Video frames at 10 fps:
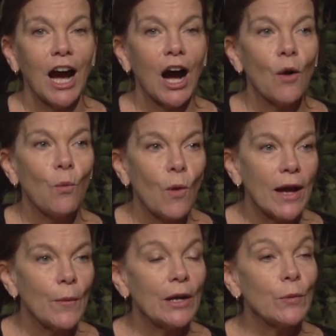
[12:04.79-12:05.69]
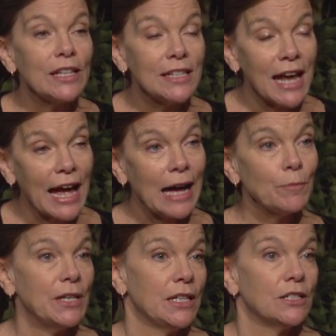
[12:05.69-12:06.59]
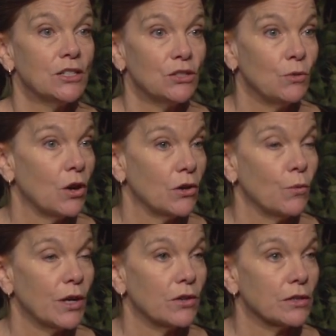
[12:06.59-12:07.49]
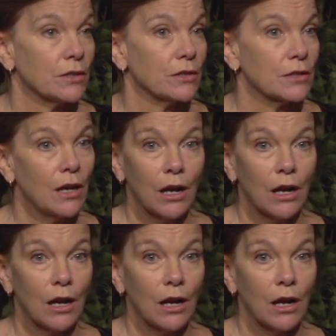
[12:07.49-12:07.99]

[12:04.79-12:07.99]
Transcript: when we tap into our awareness,